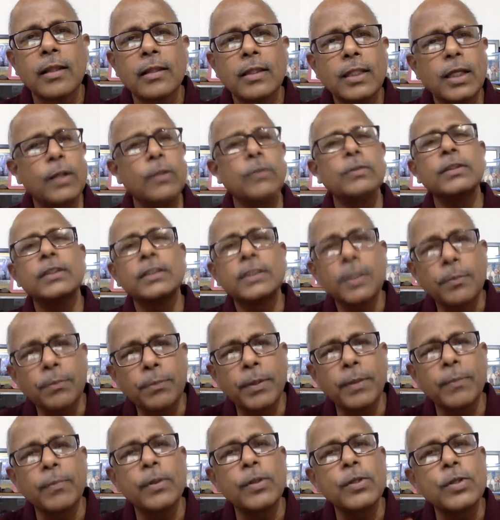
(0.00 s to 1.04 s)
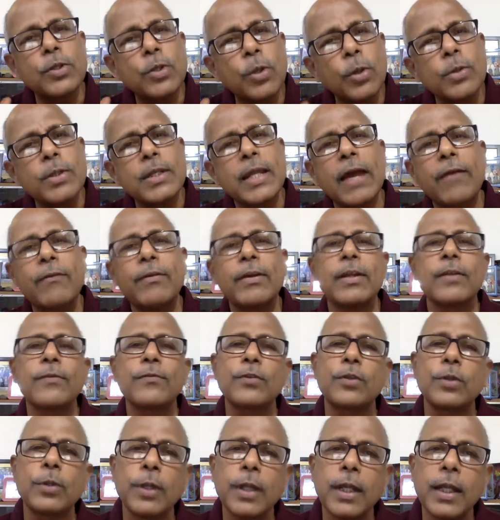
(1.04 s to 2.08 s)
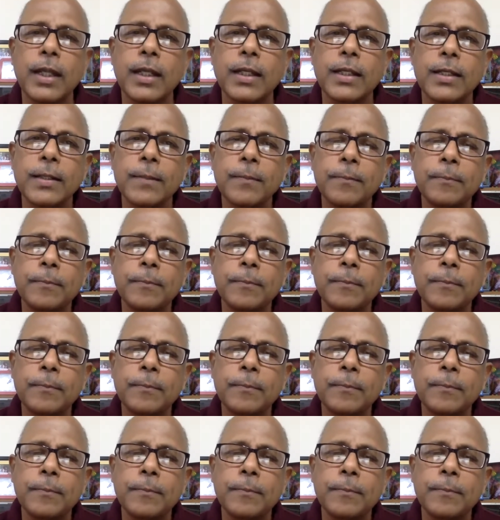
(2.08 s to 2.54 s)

thousands of people don't have enough to eat.